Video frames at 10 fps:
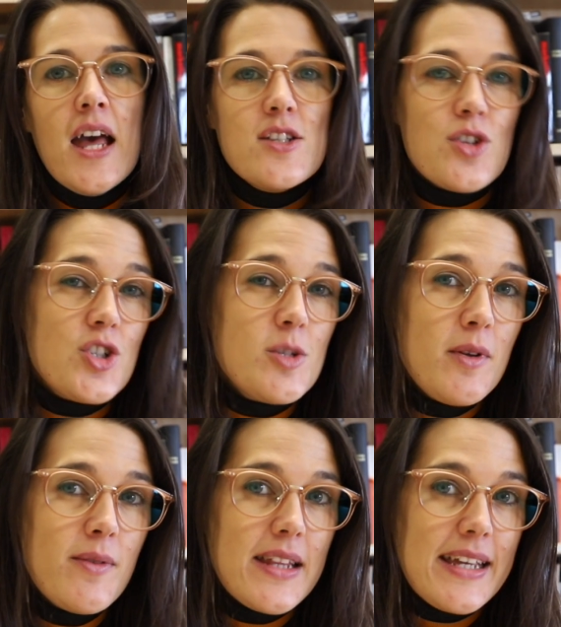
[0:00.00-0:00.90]
So just
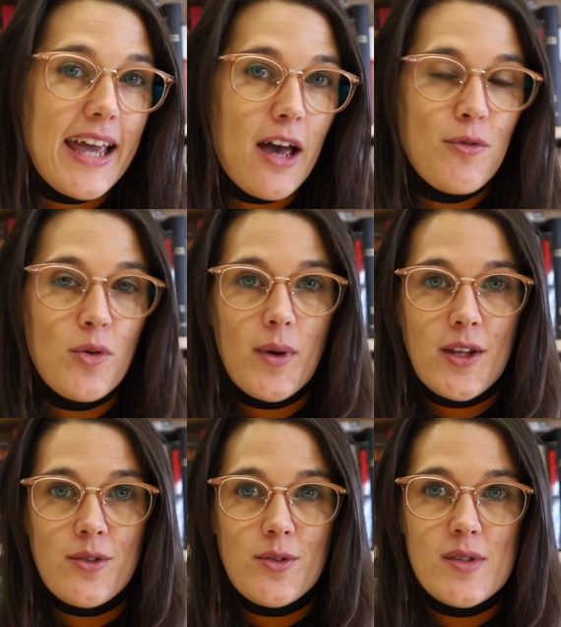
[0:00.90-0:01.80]
be really careful
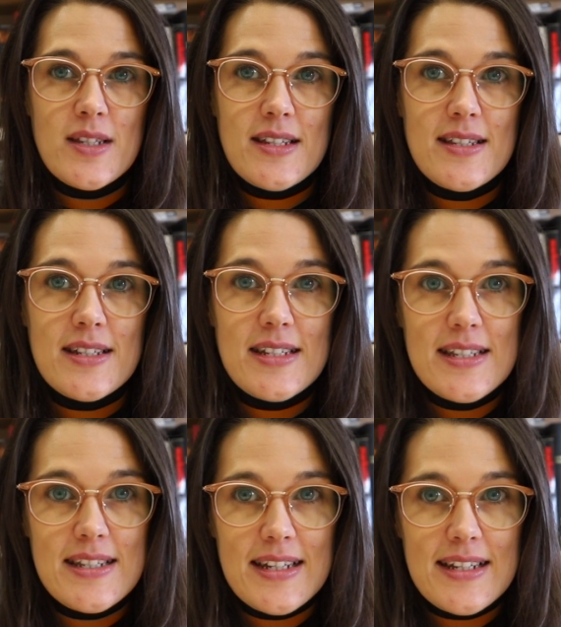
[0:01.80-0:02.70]
when you're using
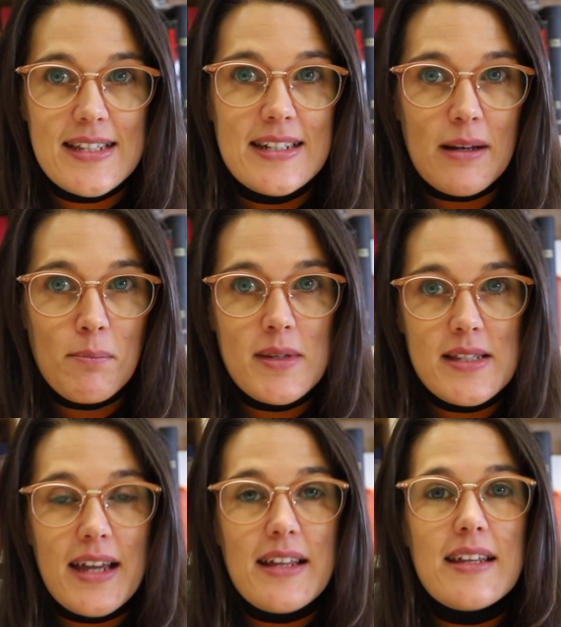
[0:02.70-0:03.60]
statistics and
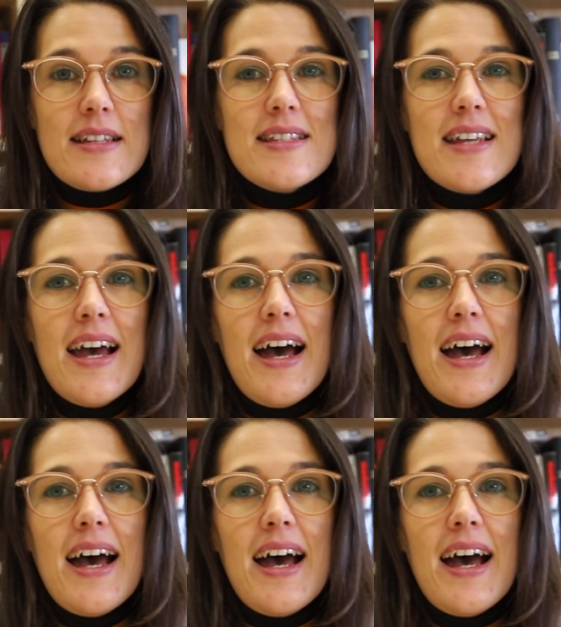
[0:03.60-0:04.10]
numbers like this,